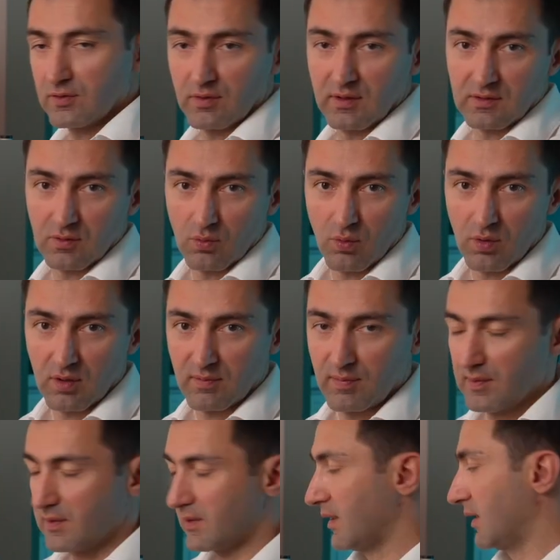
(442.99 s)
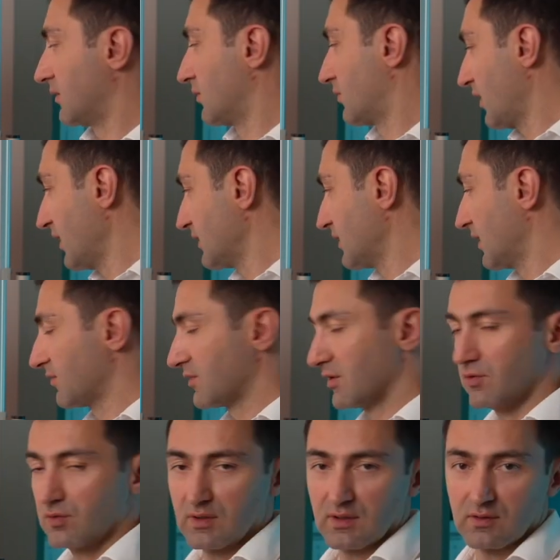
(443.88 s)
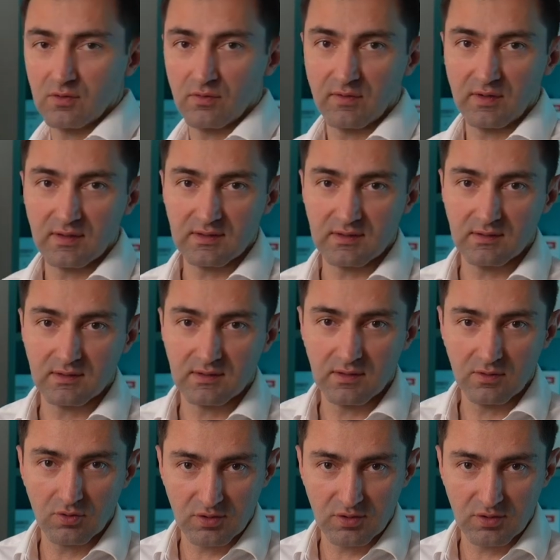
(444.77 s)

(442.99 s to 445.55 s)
you get your work permit and right after you get your residency.